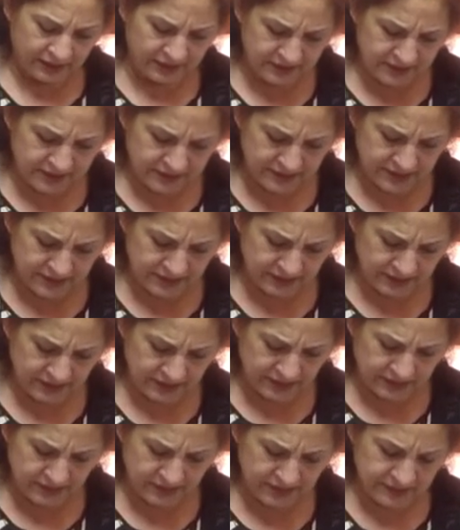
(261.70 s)
see.
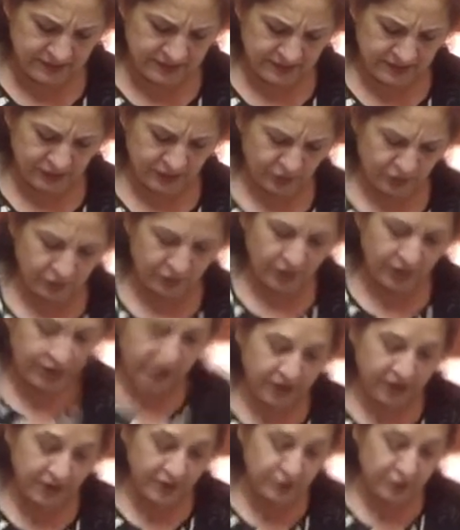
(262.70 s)
This is it.
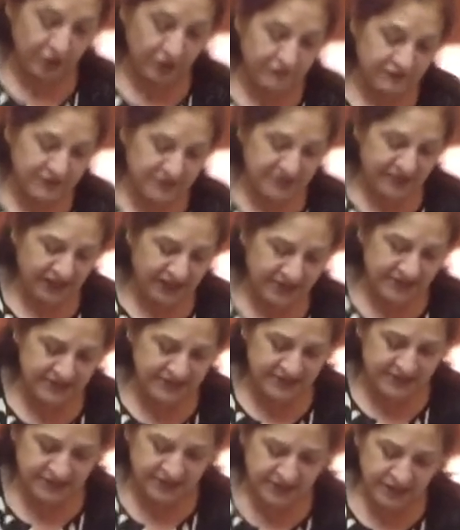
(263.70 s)
It's always
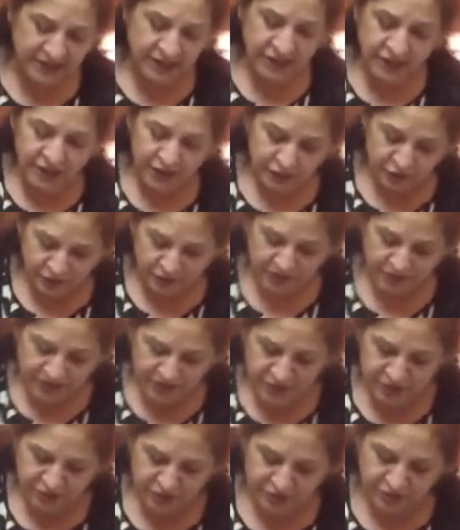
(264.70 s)
nicer to
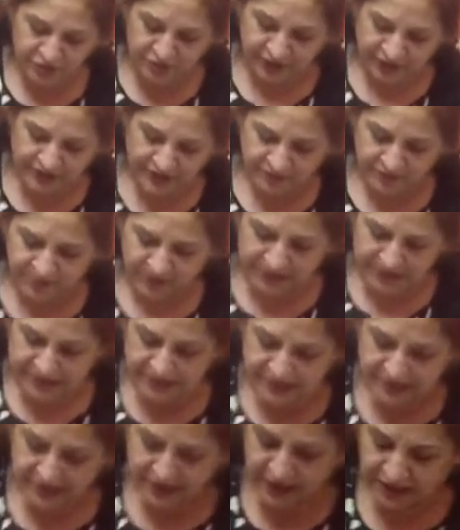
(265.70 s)
mix your dry
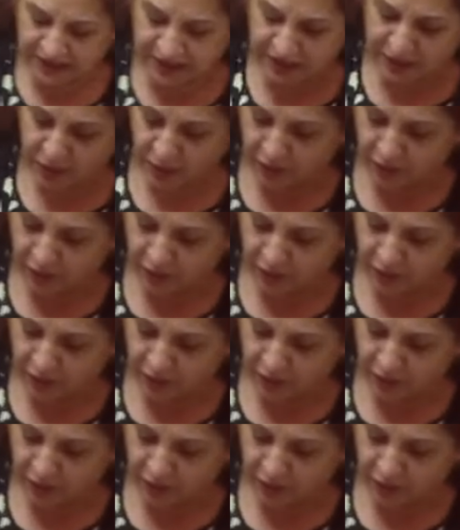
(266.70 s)
spices in a little